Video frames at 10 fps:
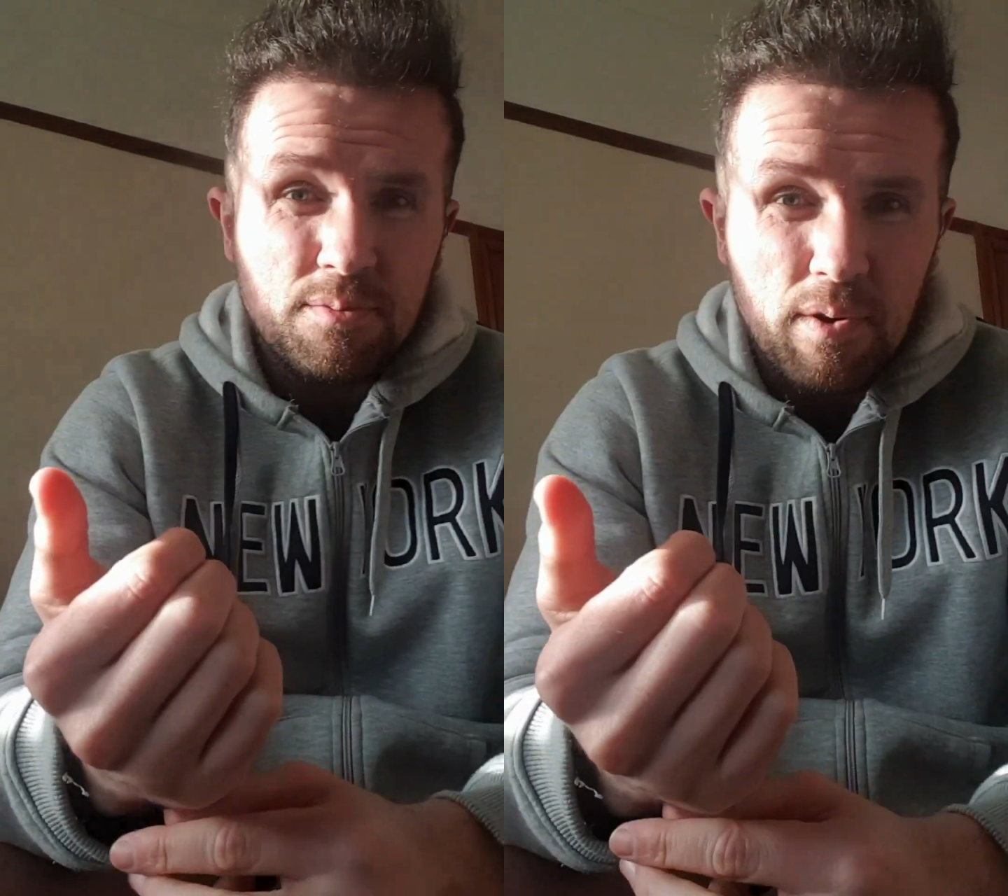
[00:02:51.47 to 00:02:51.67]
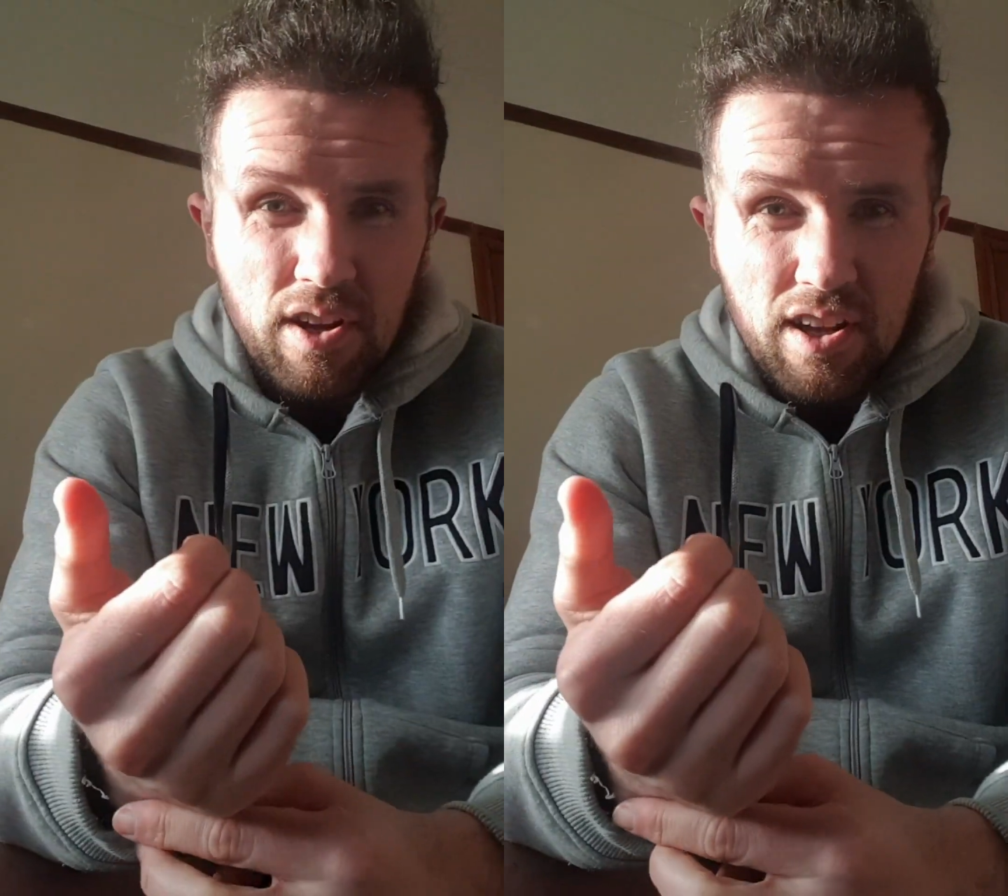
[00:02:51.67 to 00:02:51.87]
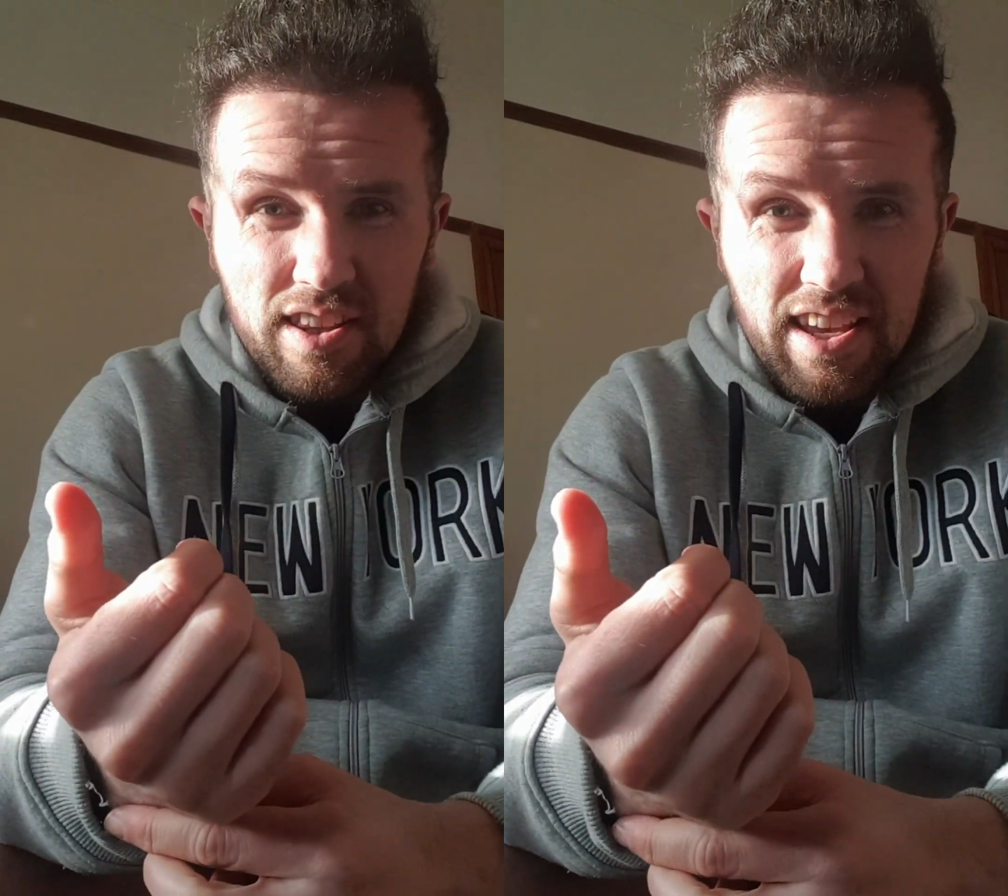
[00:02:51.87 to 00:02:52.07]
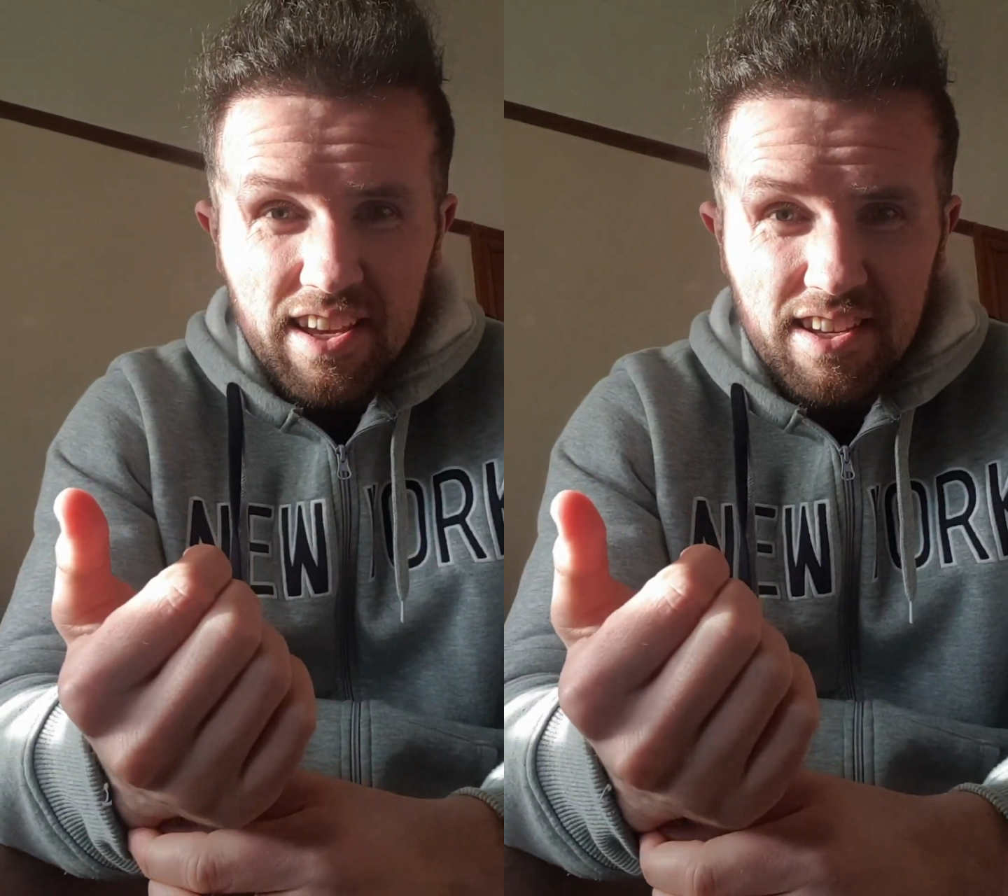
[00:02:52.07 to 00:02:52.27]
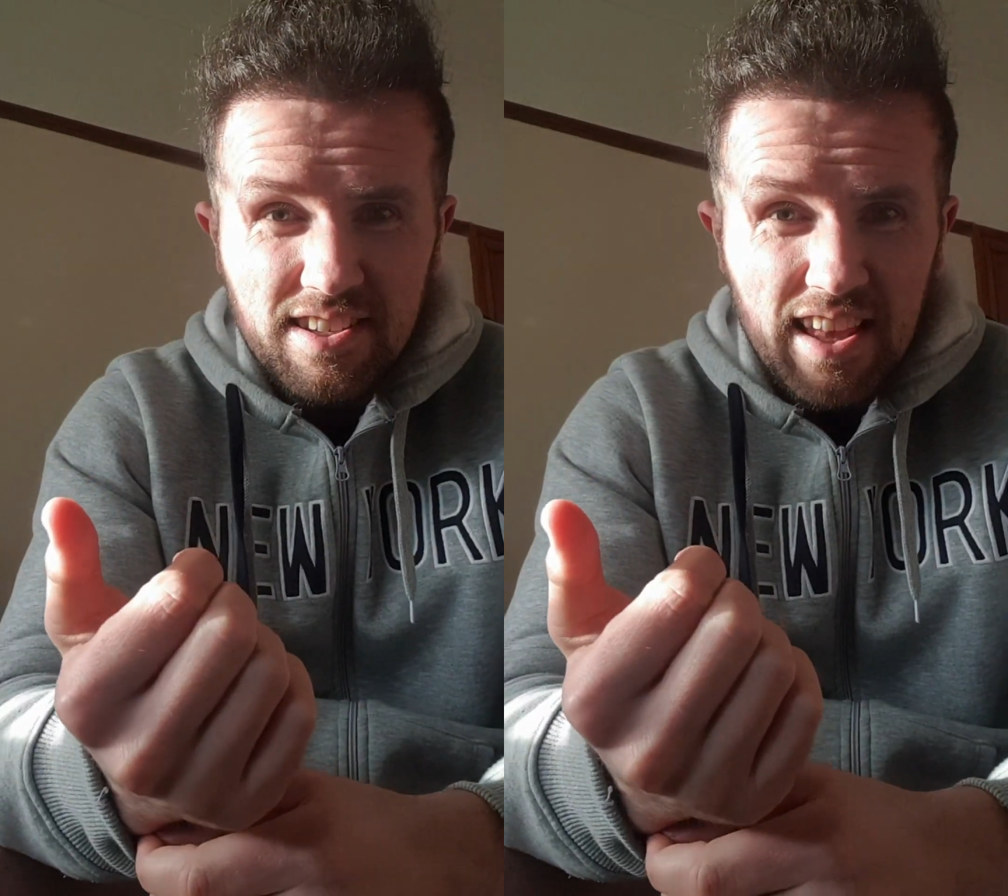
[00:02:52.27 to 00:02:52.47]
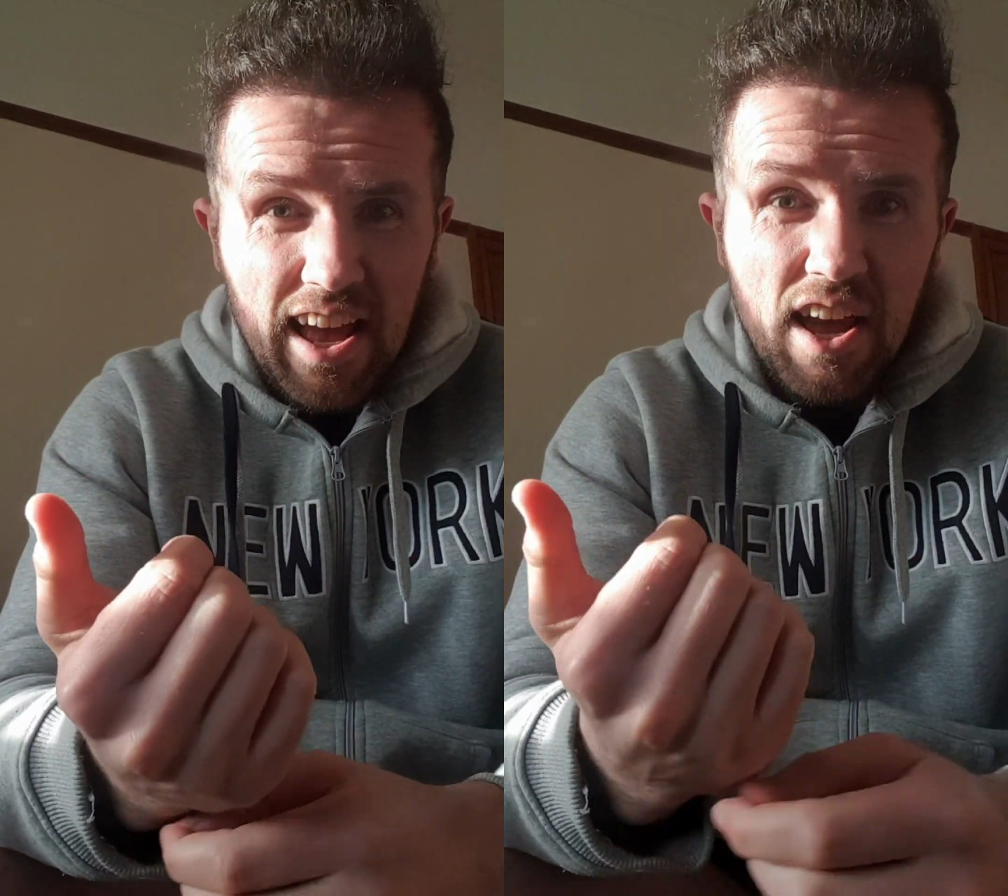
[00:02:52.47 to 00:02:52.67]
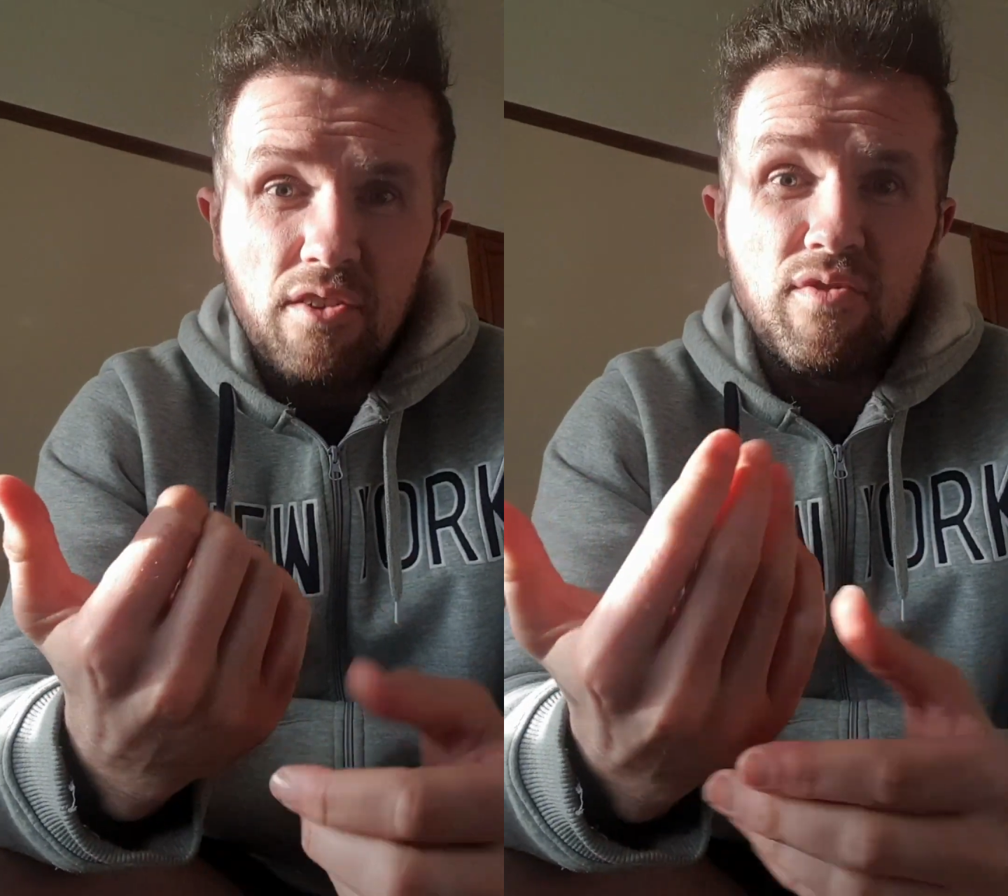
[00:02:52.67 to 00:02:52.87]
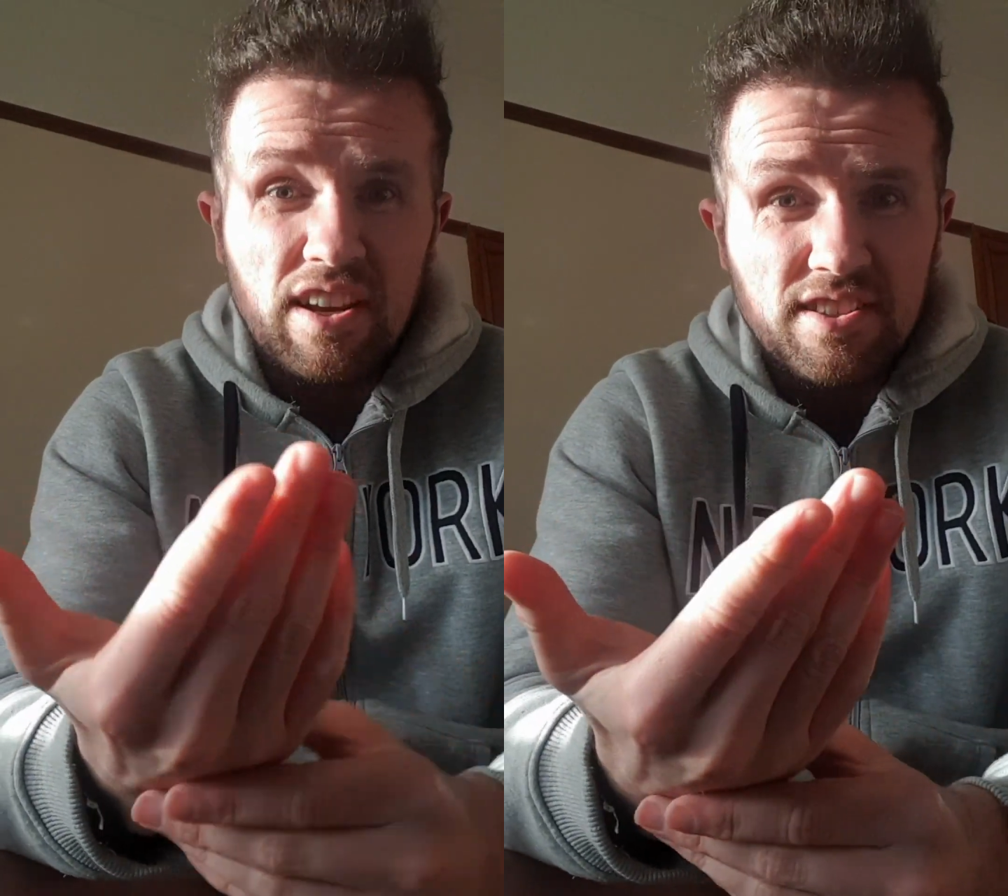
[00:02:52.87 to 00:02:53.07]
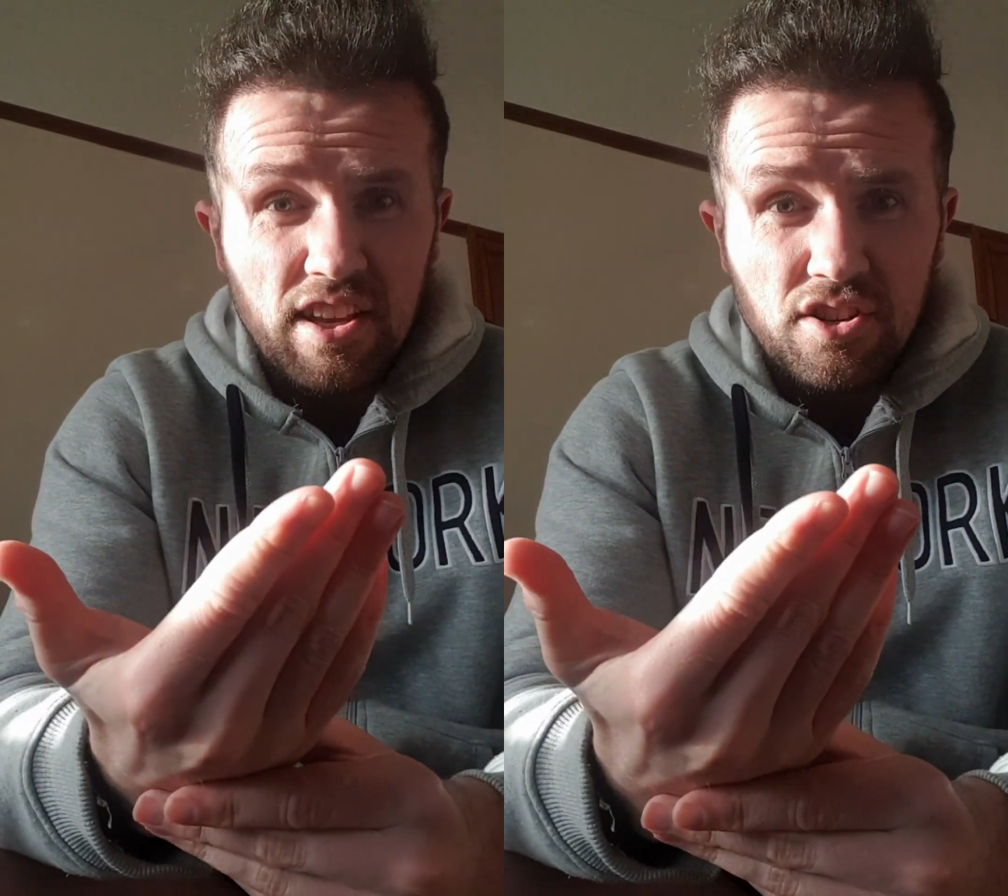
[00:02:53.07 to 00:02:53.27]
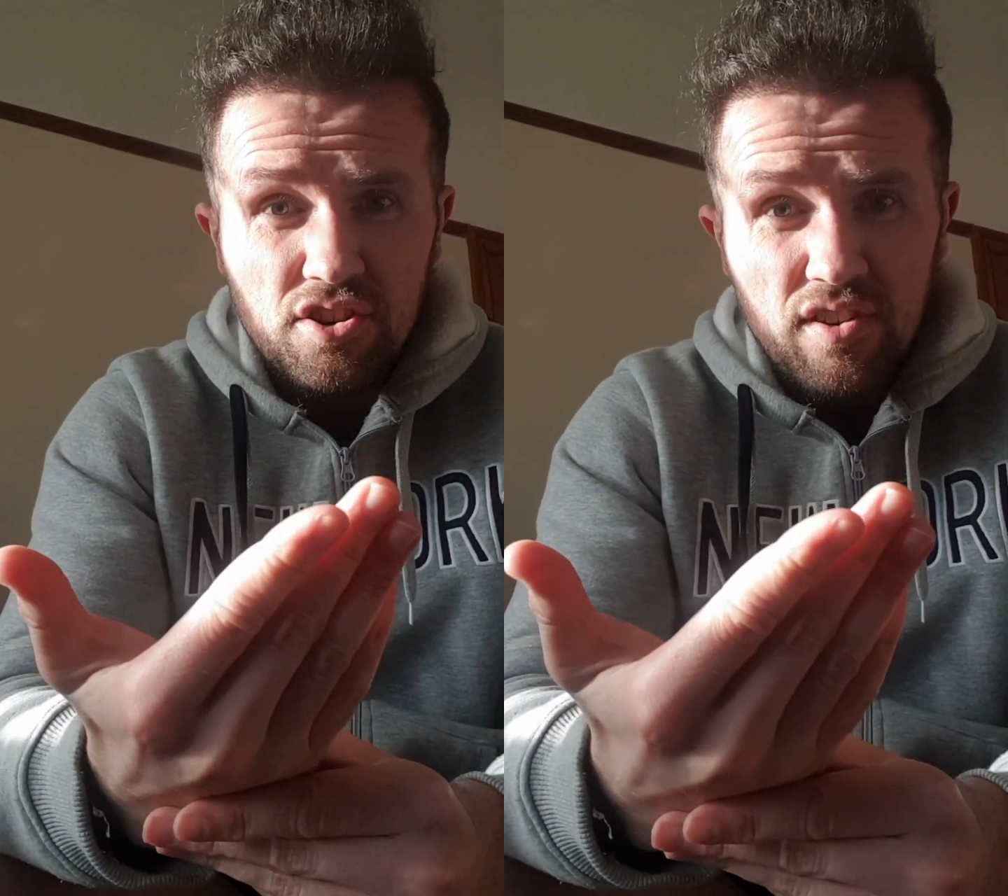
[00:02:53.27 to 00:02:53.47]
but not least, wrist
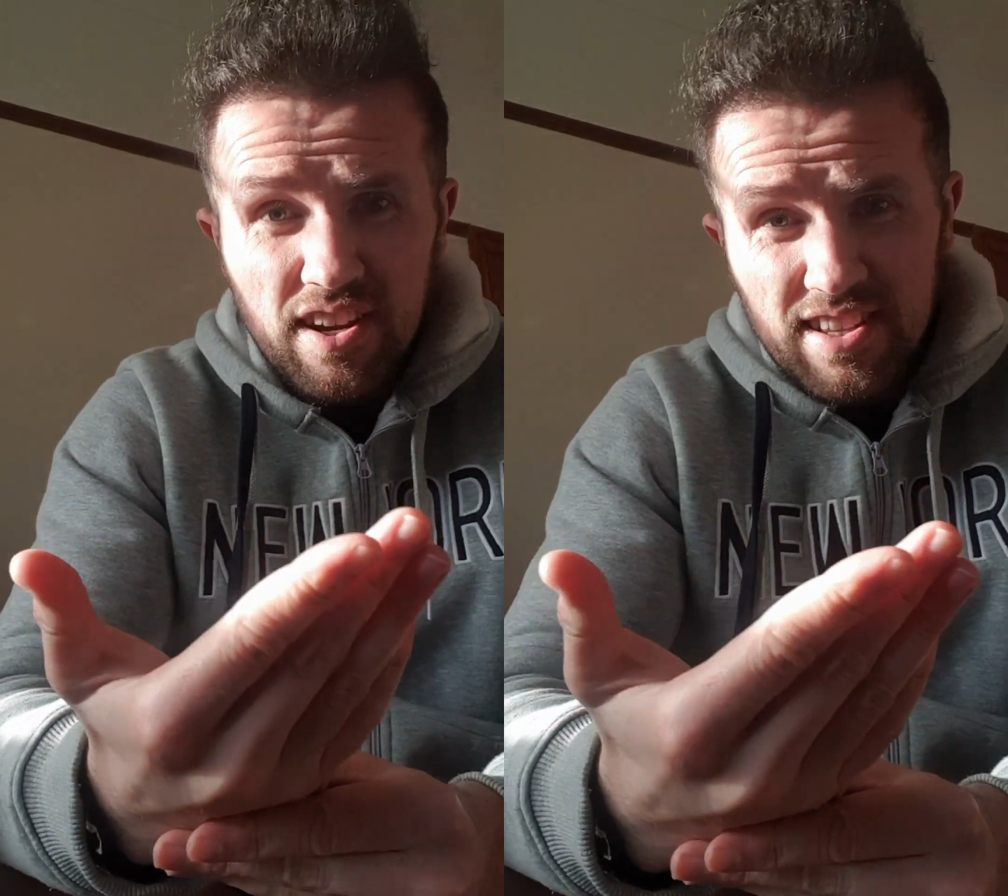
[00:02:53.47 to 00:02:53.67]
injuries.